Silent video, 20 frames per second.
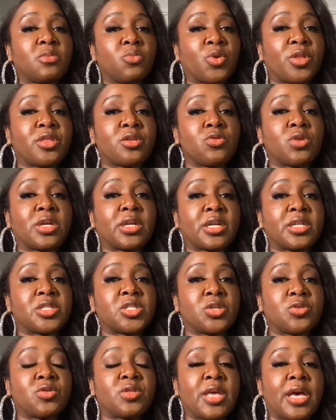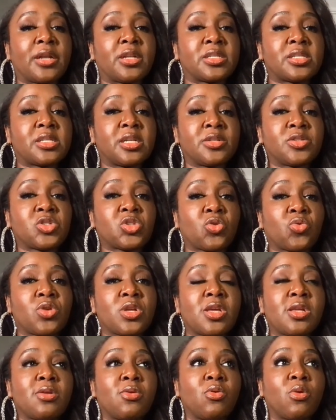whether you can consider that a
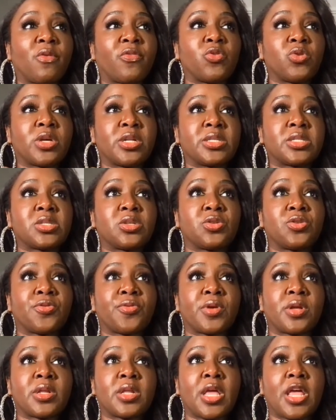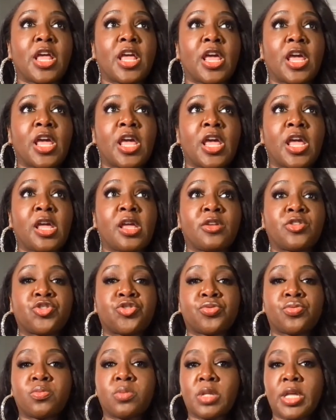sunscreen or if you consider it a
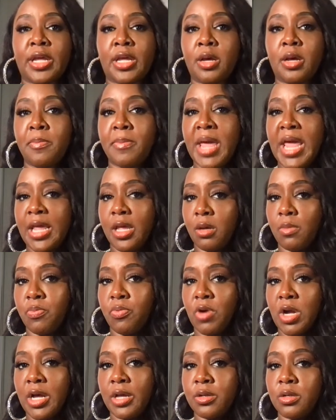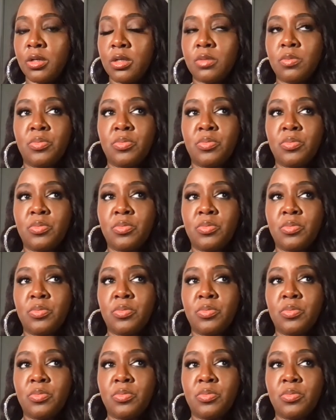like a makeup product.